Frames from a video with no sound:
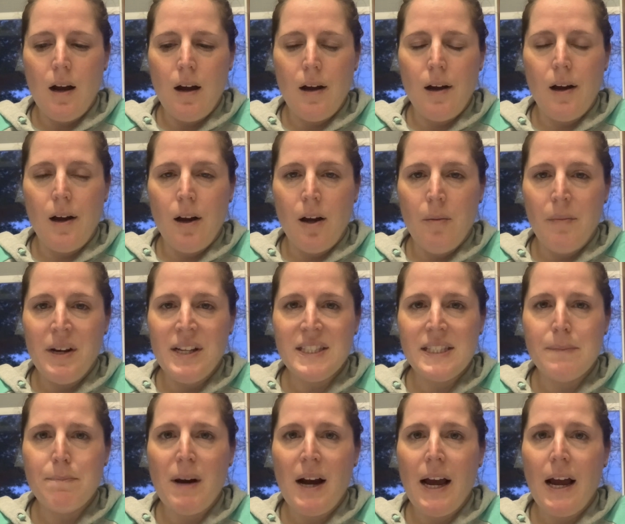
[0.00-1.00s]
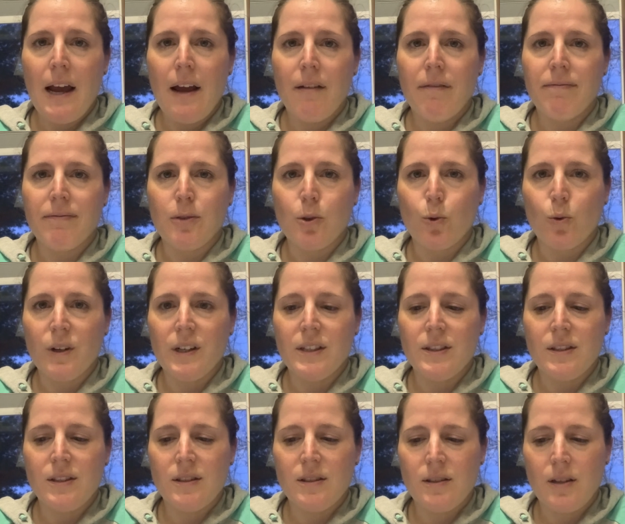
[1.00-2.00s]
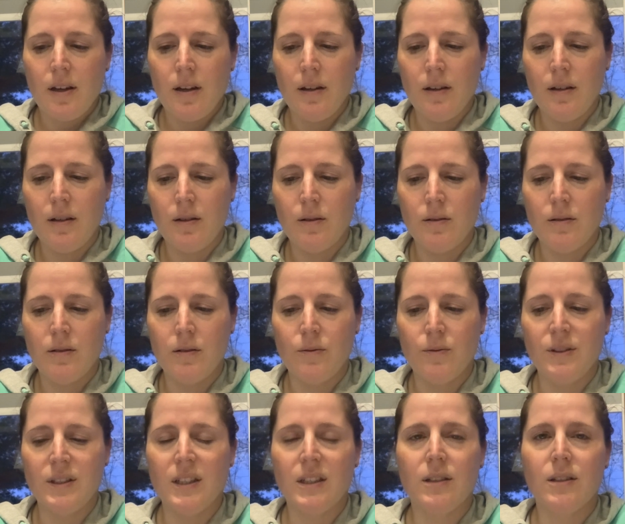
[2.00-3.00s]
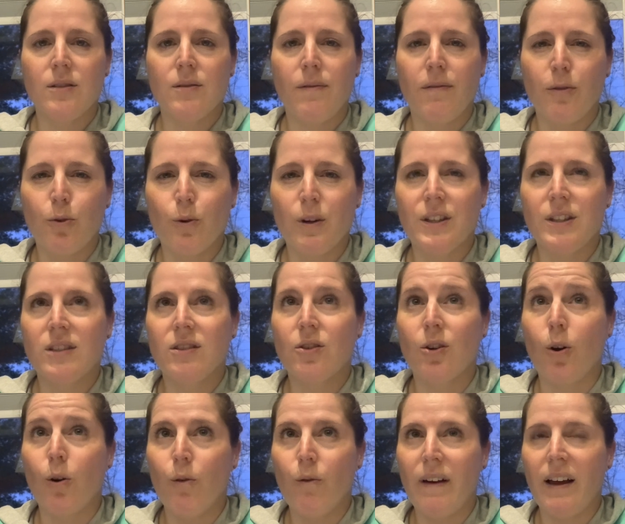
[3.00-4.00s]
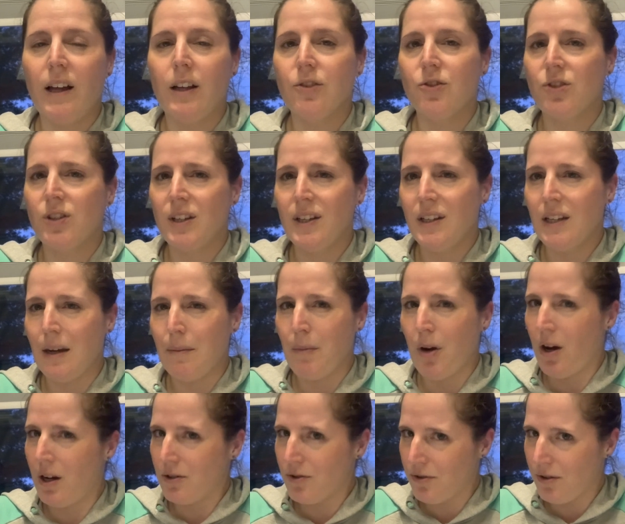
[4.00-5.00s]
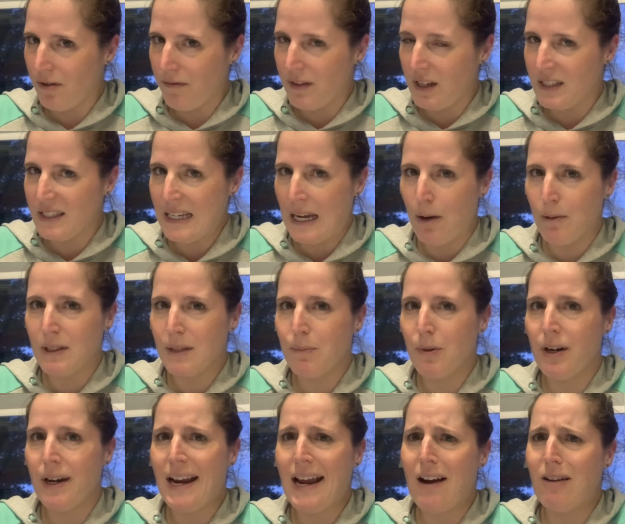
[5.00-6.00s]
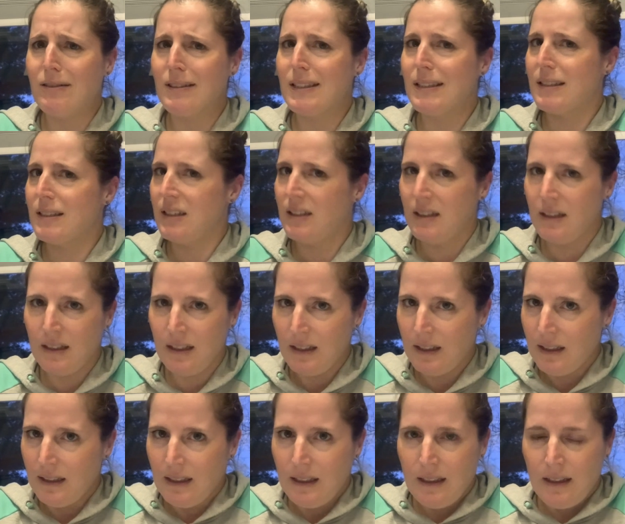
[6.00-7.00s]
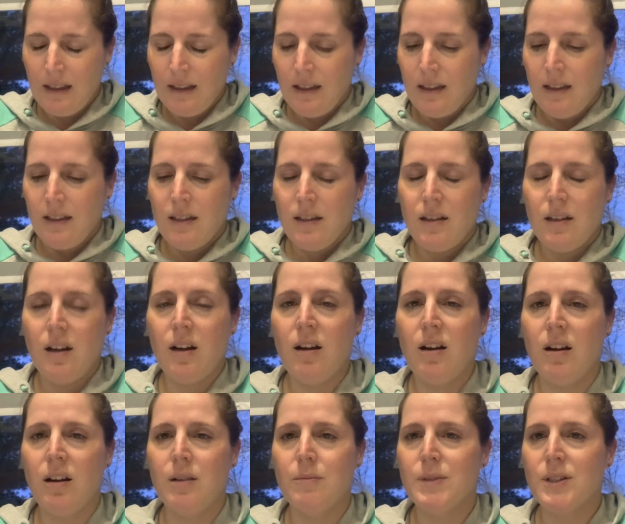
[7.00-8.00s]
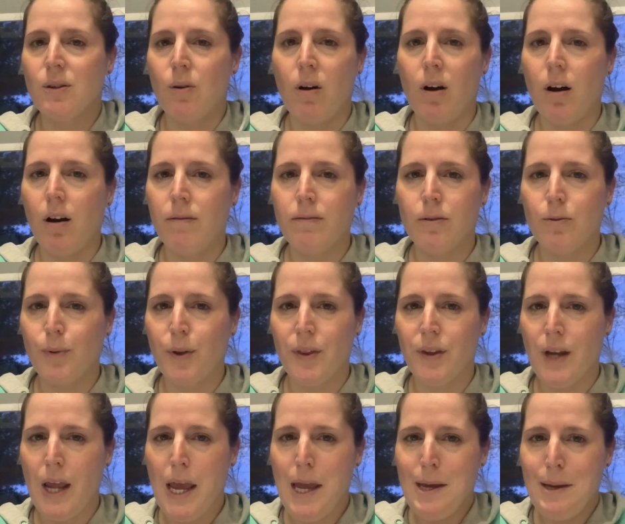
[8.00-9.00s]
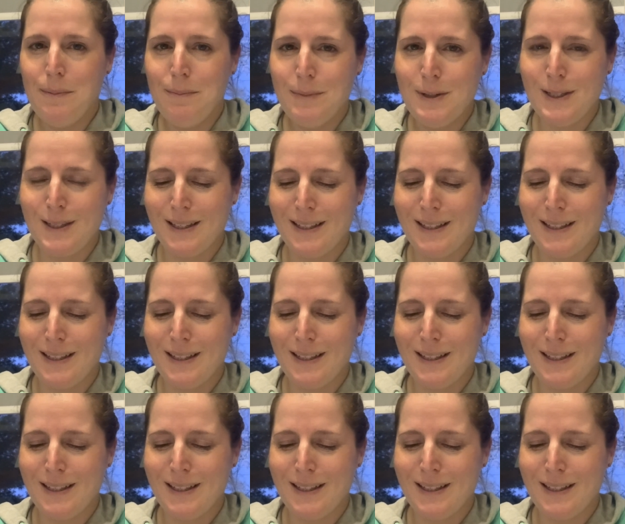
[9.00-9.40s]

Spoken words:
And it's by Florence, what's it? Florence Scovelshin. I'm not sure if that's how it's pronounced. I'm so awful with names.